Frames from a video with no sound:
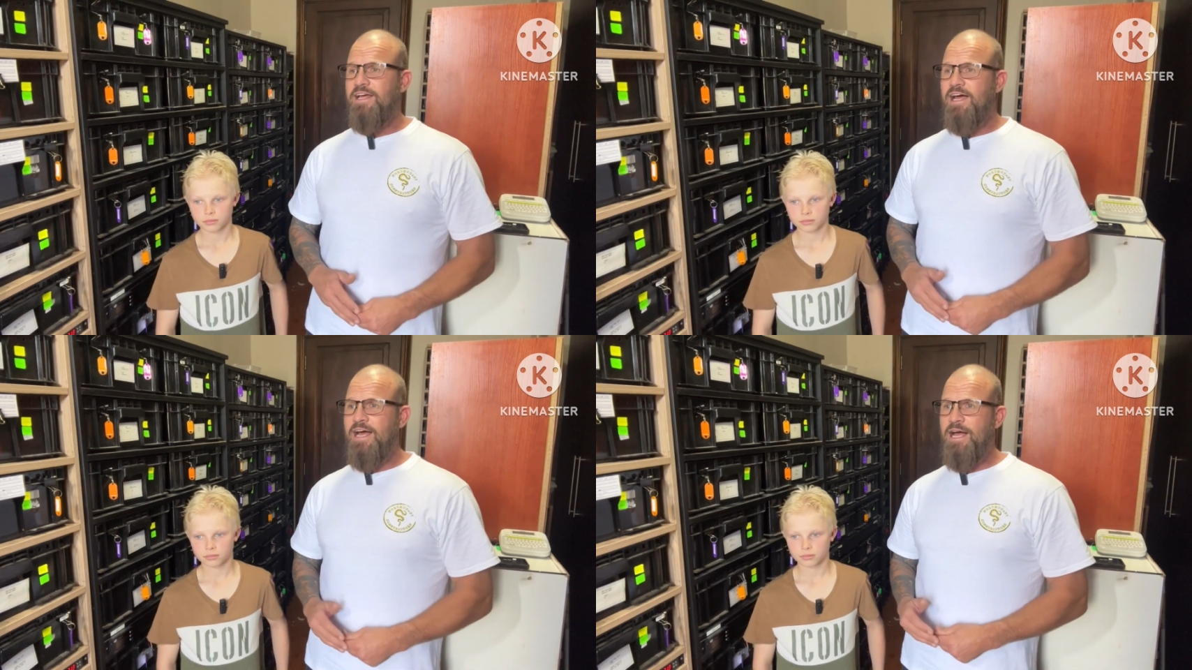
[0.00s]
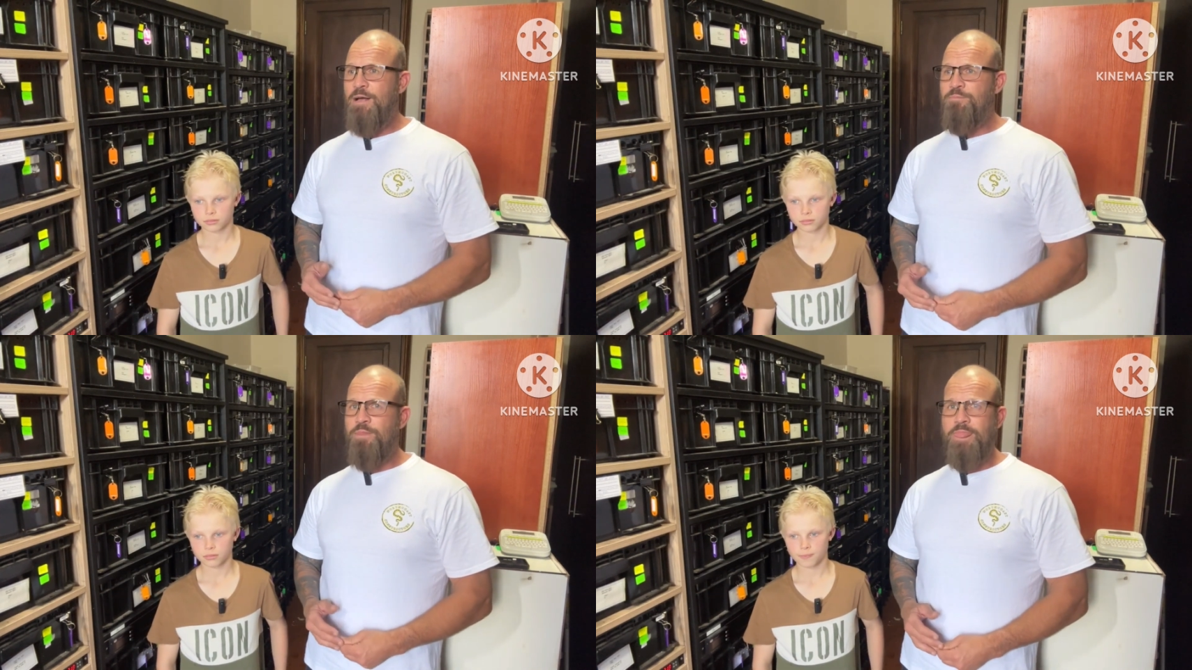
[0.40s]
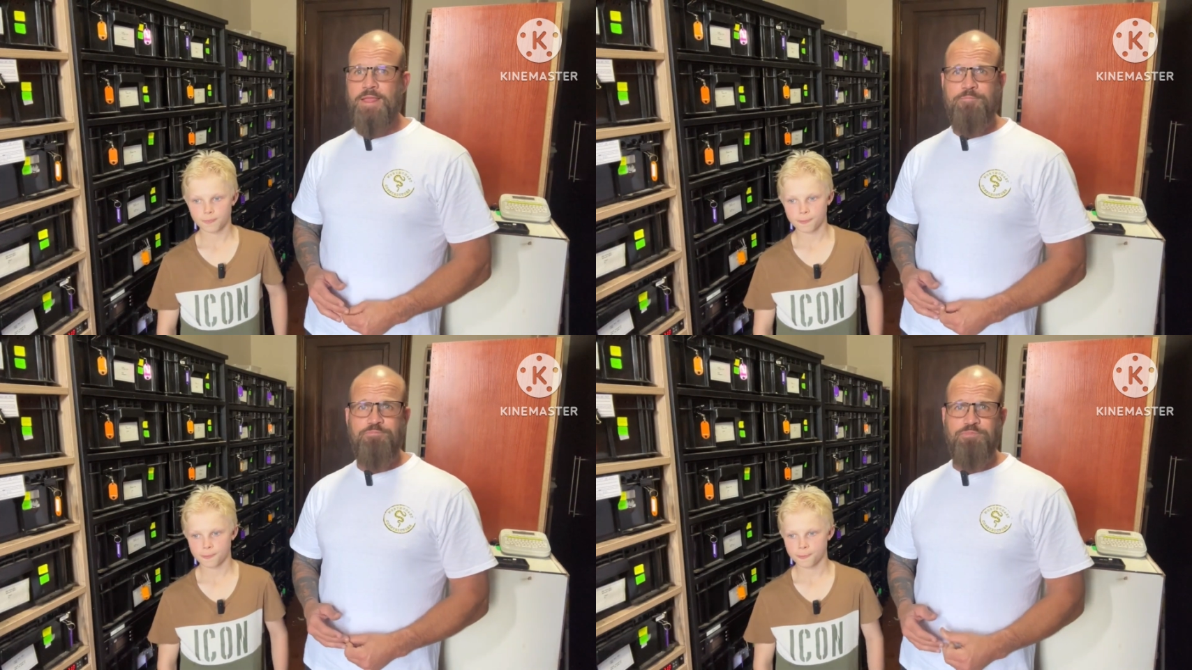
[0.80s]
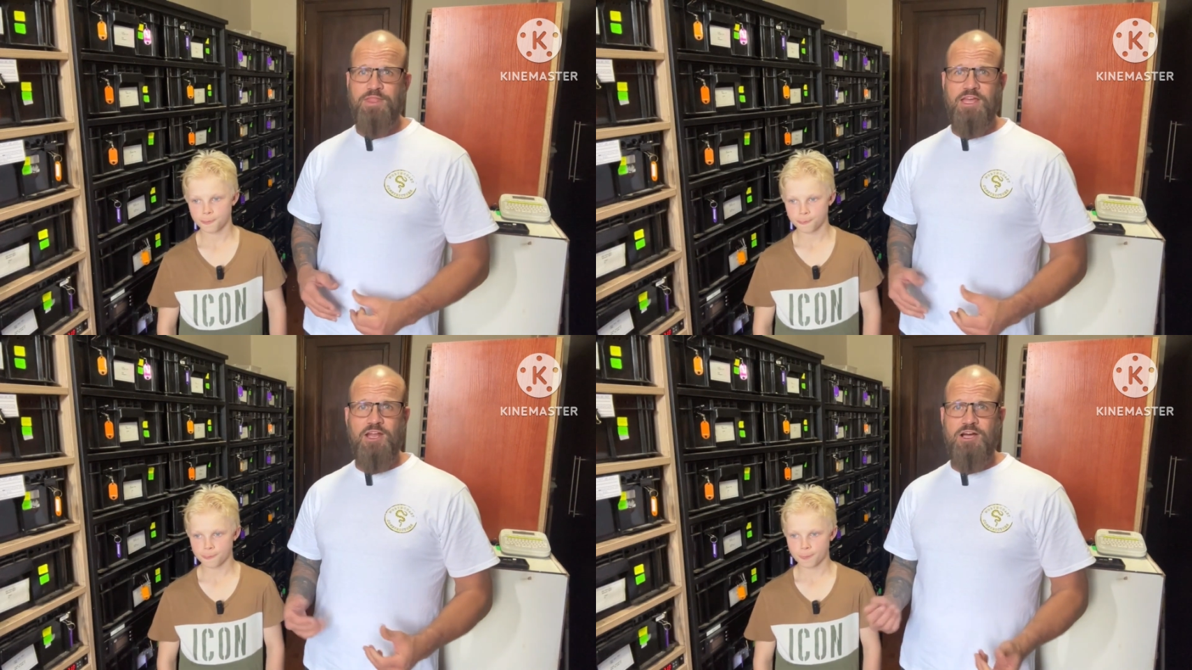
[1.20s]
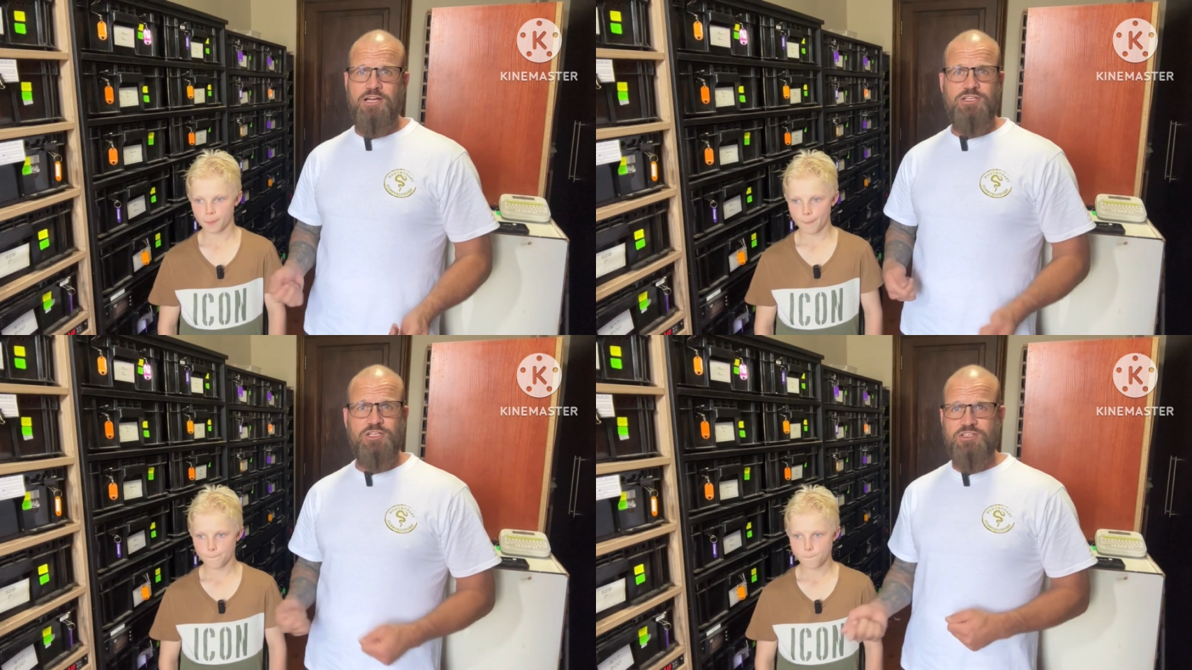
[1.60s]
Speaker 1: Um, you
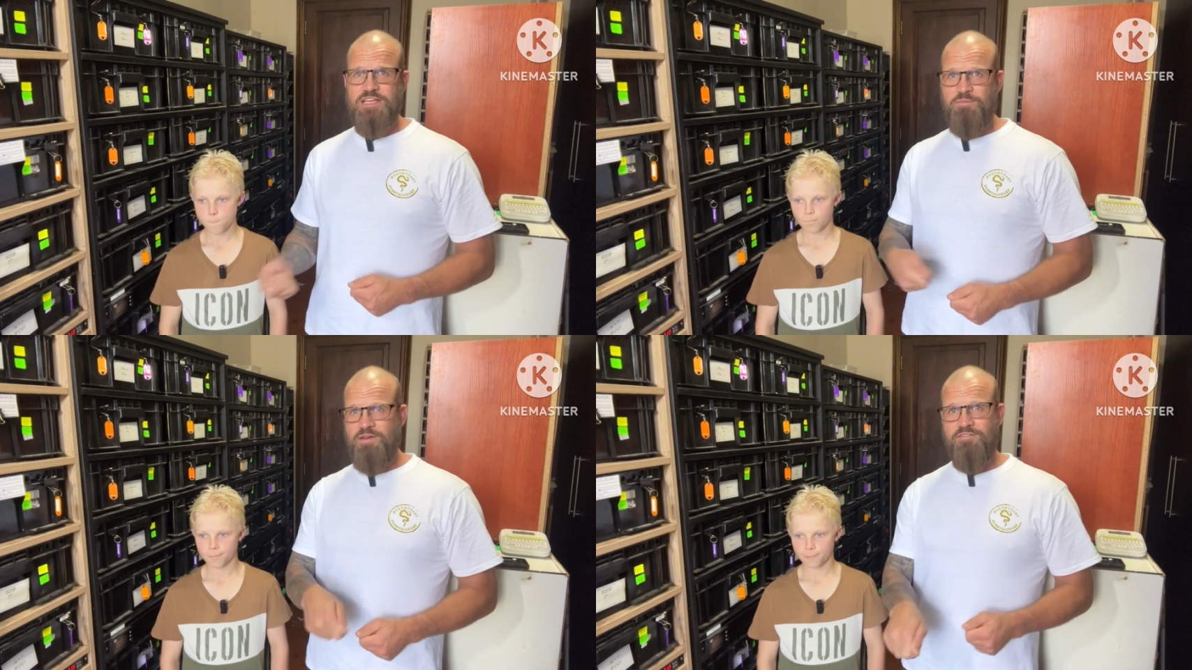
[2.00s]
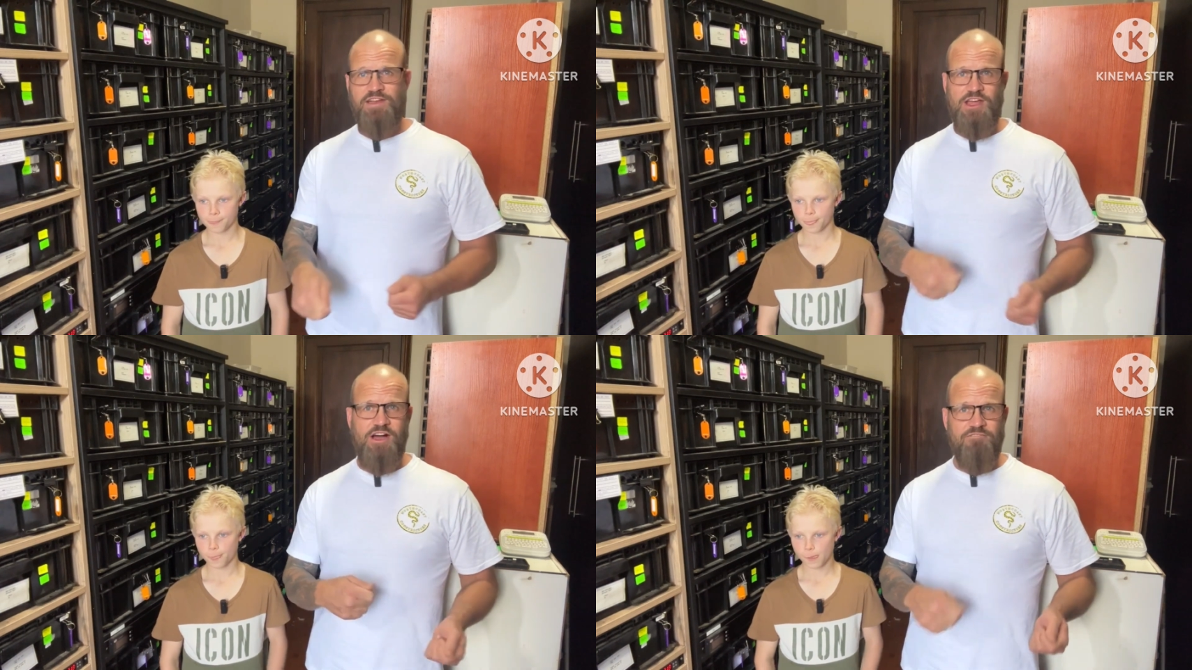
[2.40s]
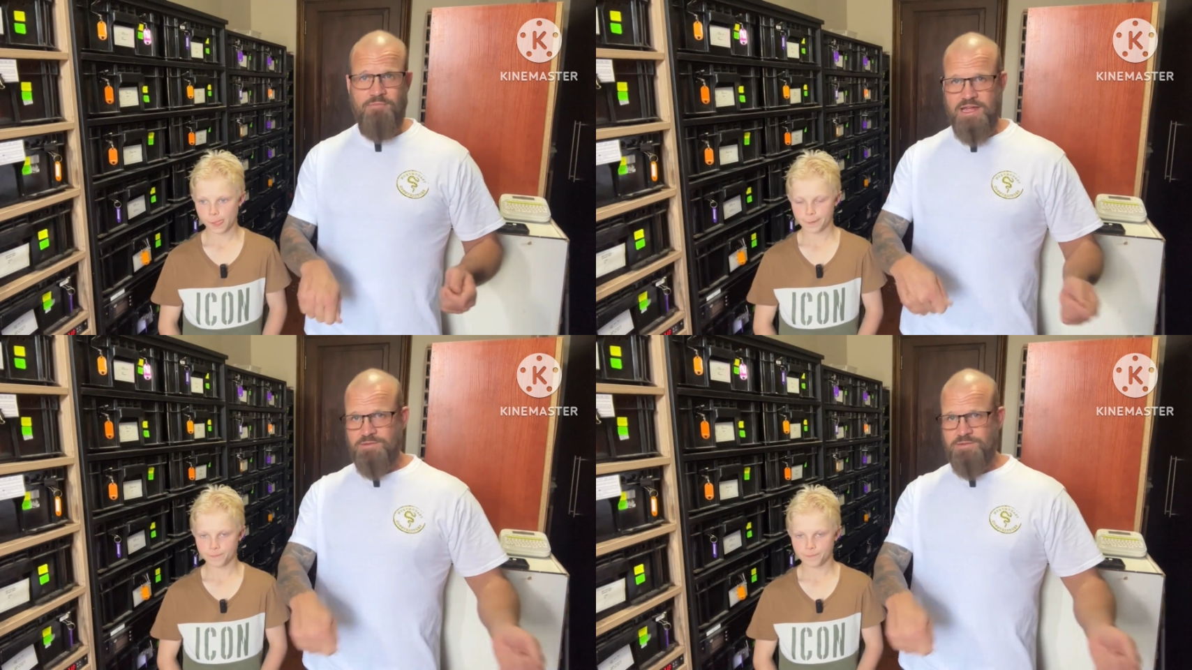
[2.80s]
know, she'll send me a video of